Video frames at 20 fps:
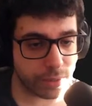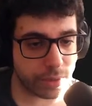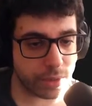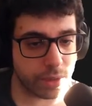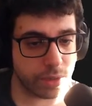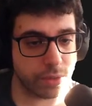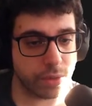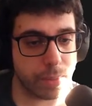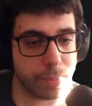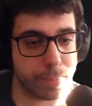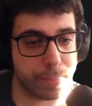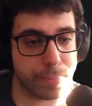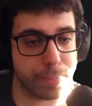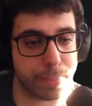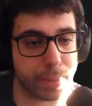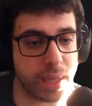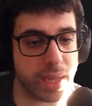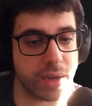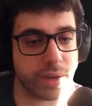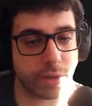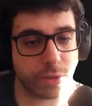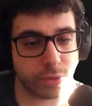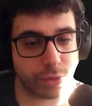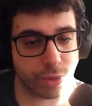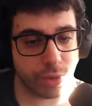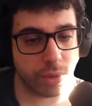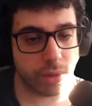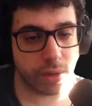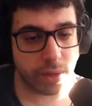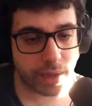We're gonna do the player
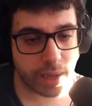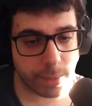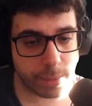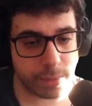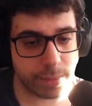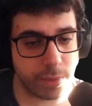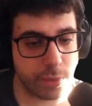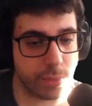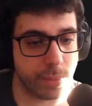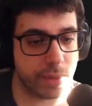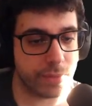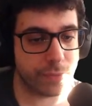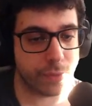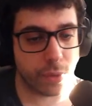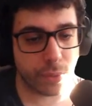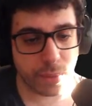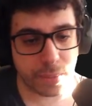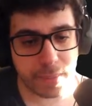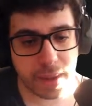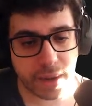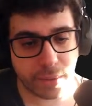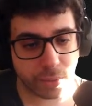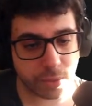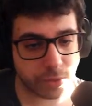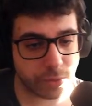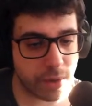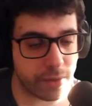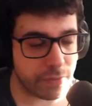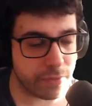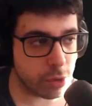controller, camera movement, forward, backward,
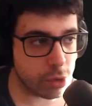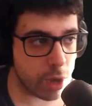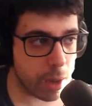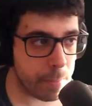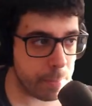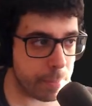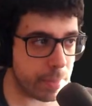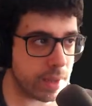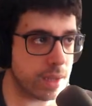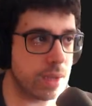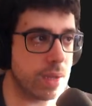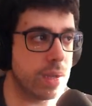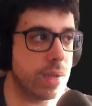strafe, and jump.